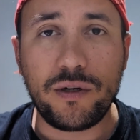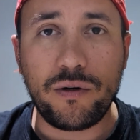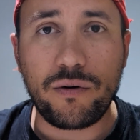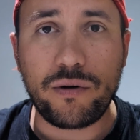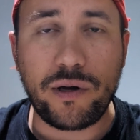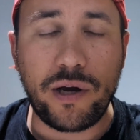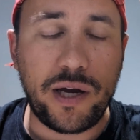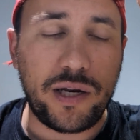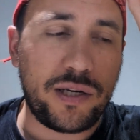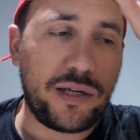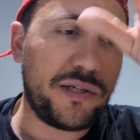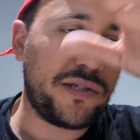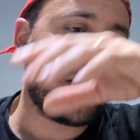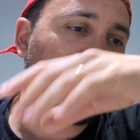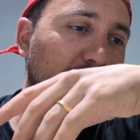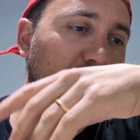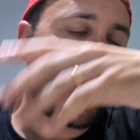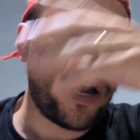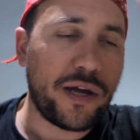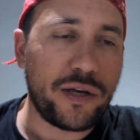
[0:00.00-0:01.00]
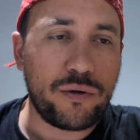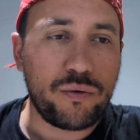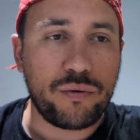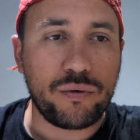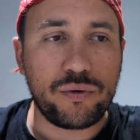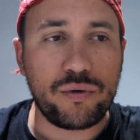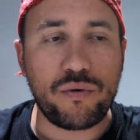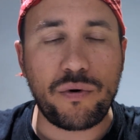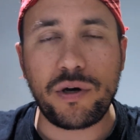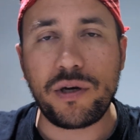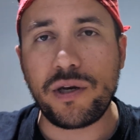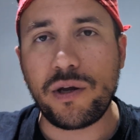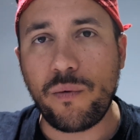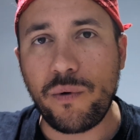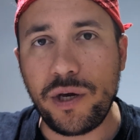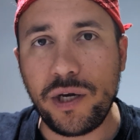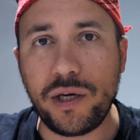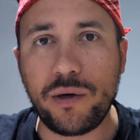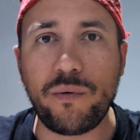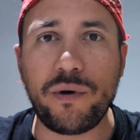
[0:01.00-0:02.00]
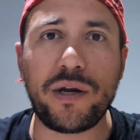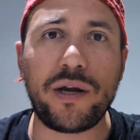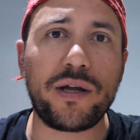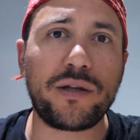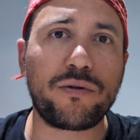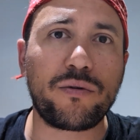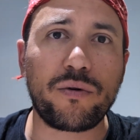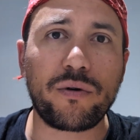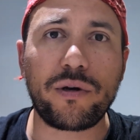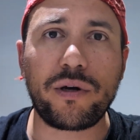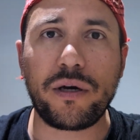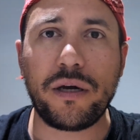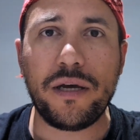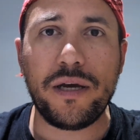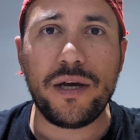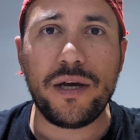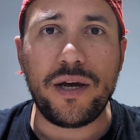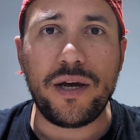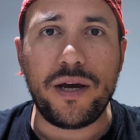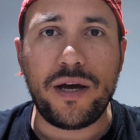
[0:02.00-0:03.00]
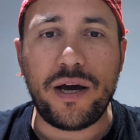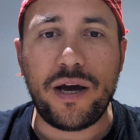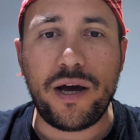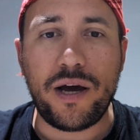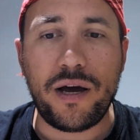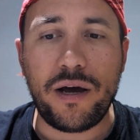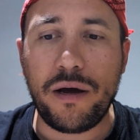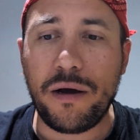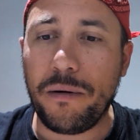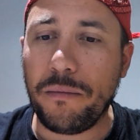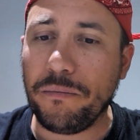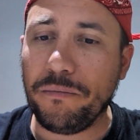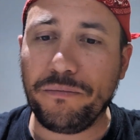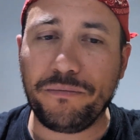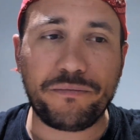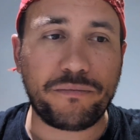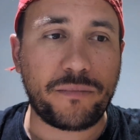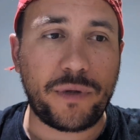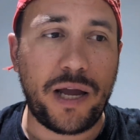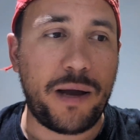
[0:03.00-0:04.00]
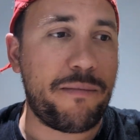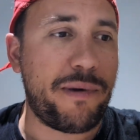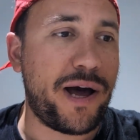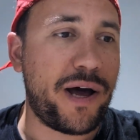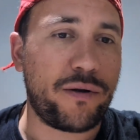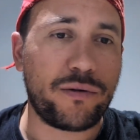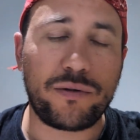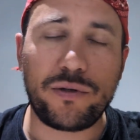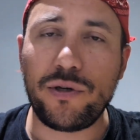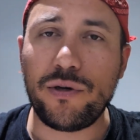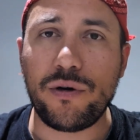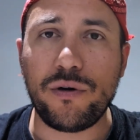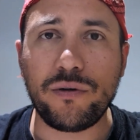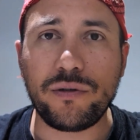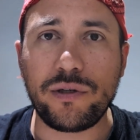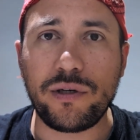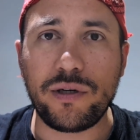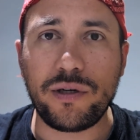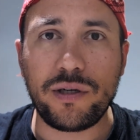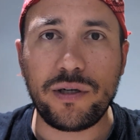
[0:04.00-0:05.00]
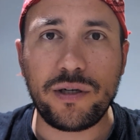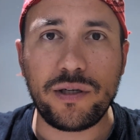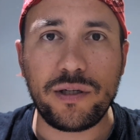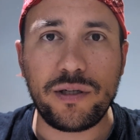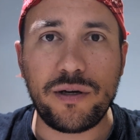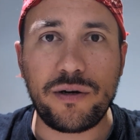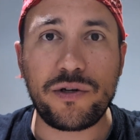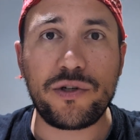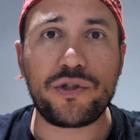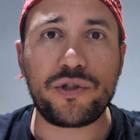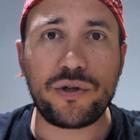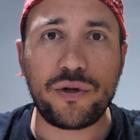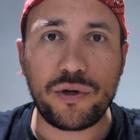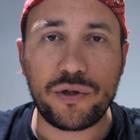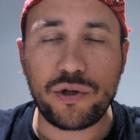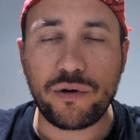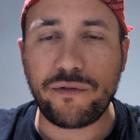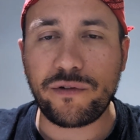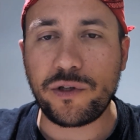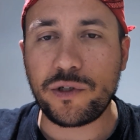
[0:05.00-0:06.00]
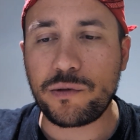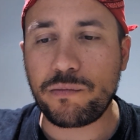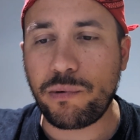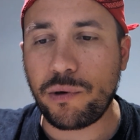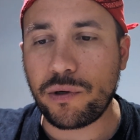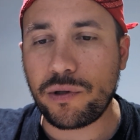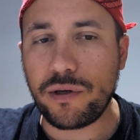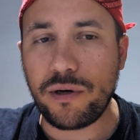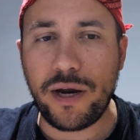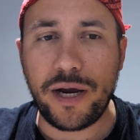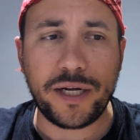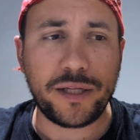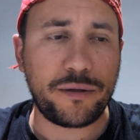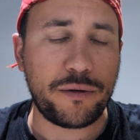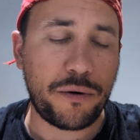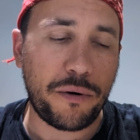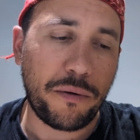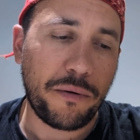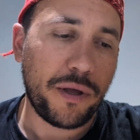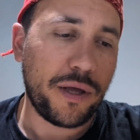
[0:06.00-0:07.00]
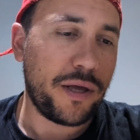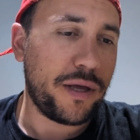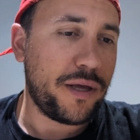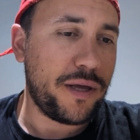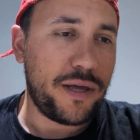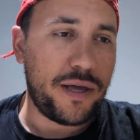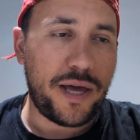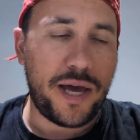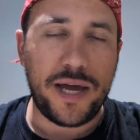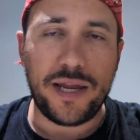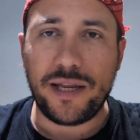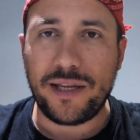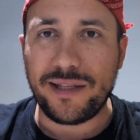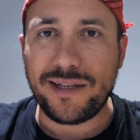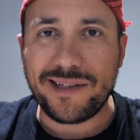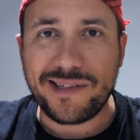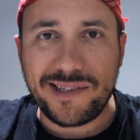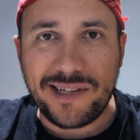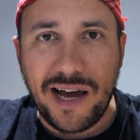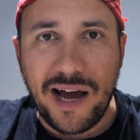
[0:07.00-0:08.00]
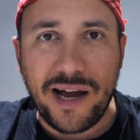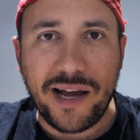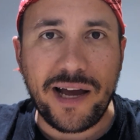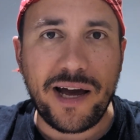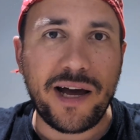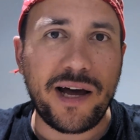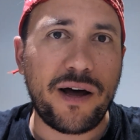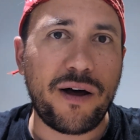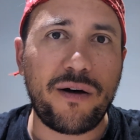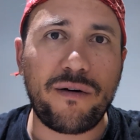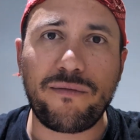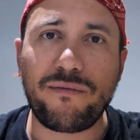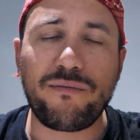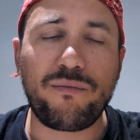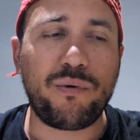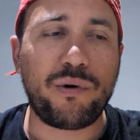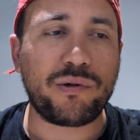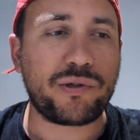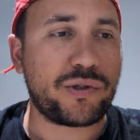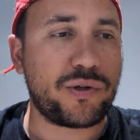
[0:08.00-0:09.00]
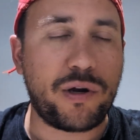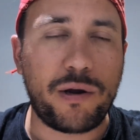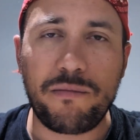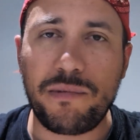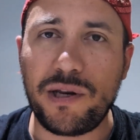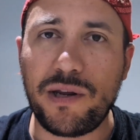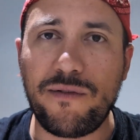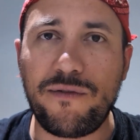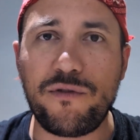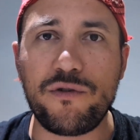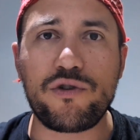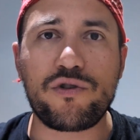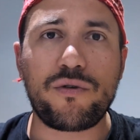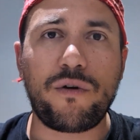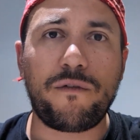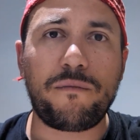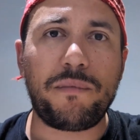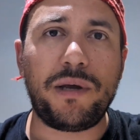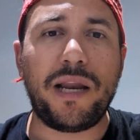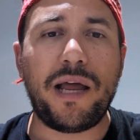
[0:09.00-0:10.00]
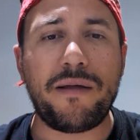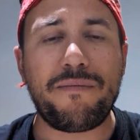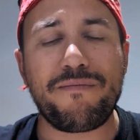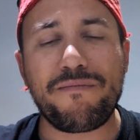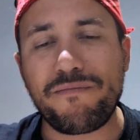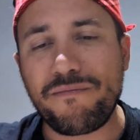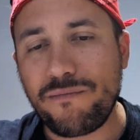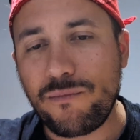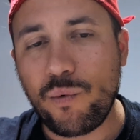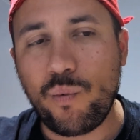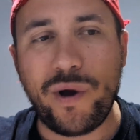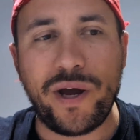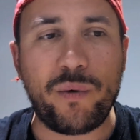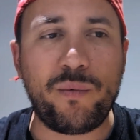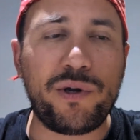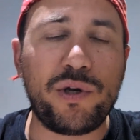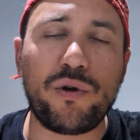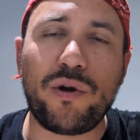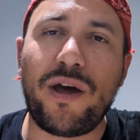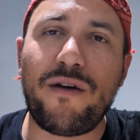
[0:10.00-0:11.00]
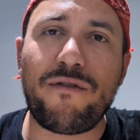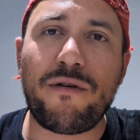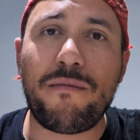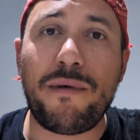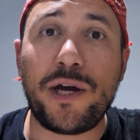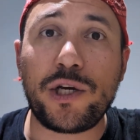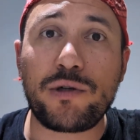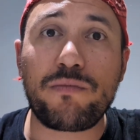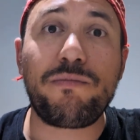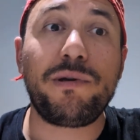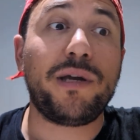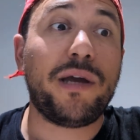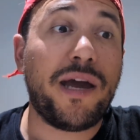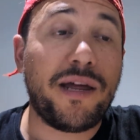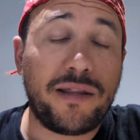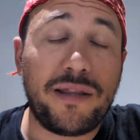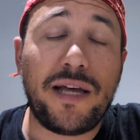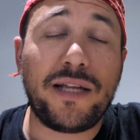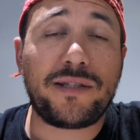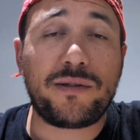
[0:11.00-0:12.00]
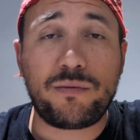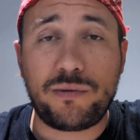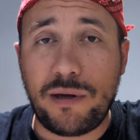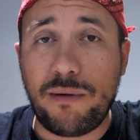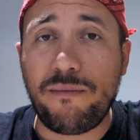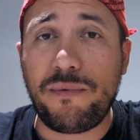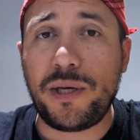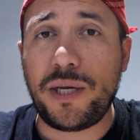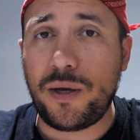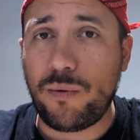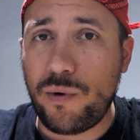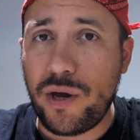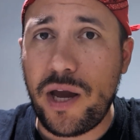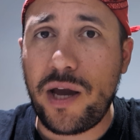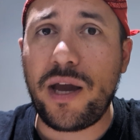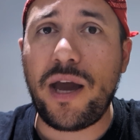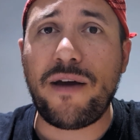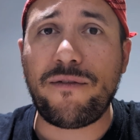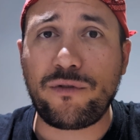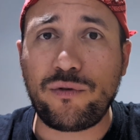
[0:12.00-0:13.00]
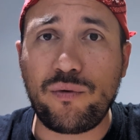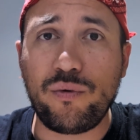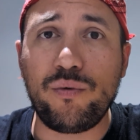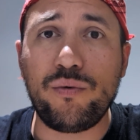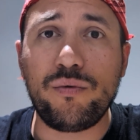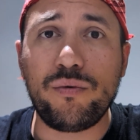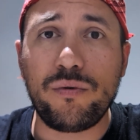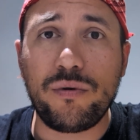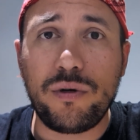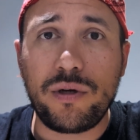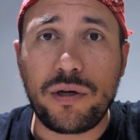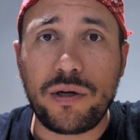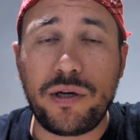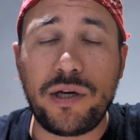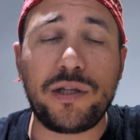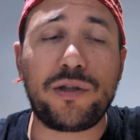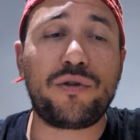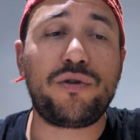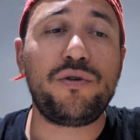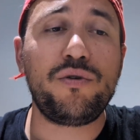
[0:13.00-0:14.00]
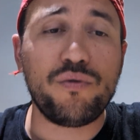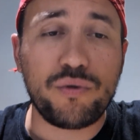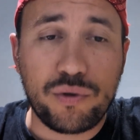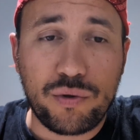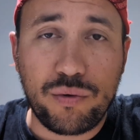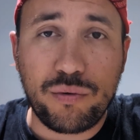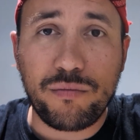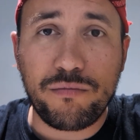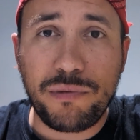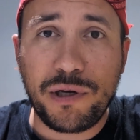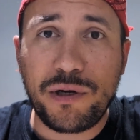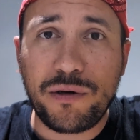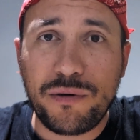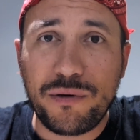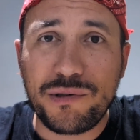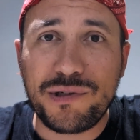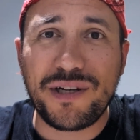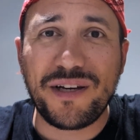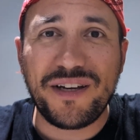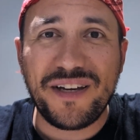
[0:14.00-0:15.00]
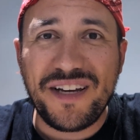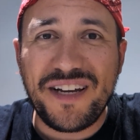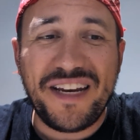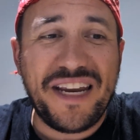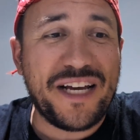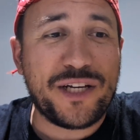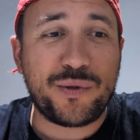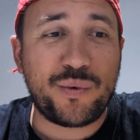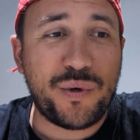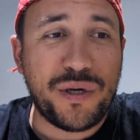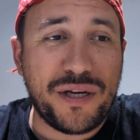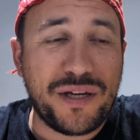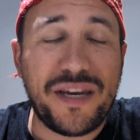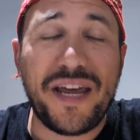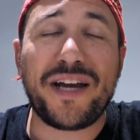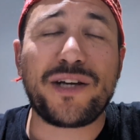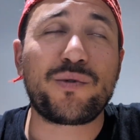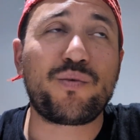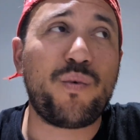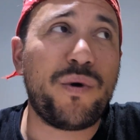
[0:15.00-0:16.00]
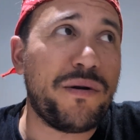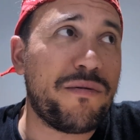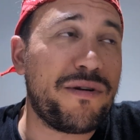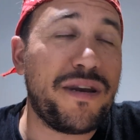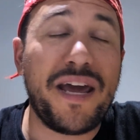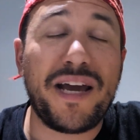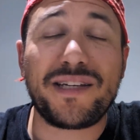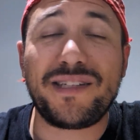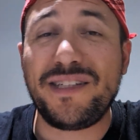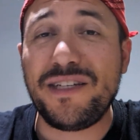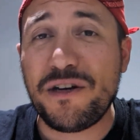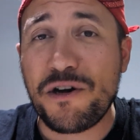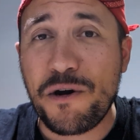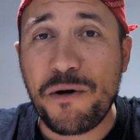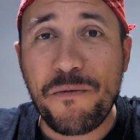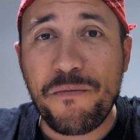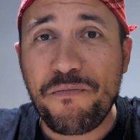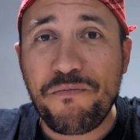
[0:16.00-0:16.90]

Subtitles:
Okay, this is I do during the week when I talk about the research of the sport director and the saga of what's gonna be the future of Milan when we don't have a match. And that's something that we have to get used to, because next year